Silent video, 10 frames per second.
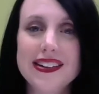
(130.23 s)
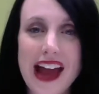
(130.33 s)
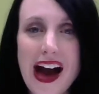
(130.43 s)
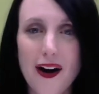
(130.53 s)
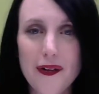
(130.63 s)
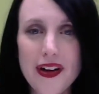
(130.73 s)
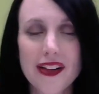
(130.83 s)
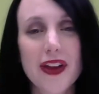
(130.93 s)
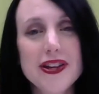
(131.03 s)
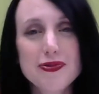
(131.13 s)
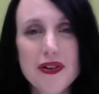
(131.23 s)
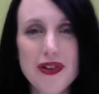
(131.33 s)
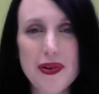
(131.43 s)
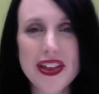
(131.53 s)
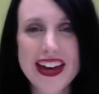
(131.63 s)
Now, let's
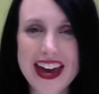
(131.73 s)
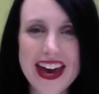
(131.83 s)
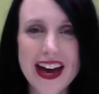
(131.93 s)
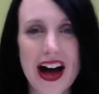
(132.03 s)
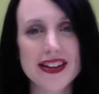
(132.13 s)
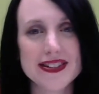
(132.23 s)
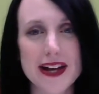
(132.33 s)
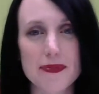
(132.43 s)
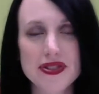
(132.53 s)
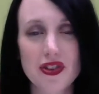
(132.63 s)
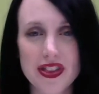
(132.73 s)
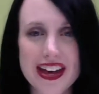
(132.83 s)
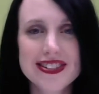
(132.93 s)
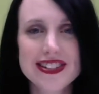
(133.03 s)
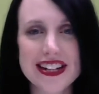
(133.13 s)
review the key concepts for this
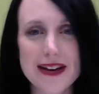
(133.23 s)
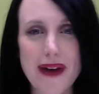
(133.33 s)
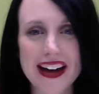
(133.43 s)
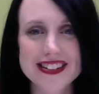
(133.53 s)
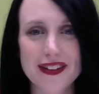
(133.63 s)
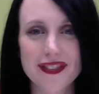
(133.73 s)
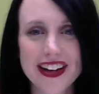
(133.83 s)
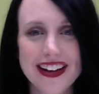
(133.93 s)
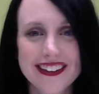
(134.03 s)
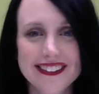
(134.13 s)
STEAM activity.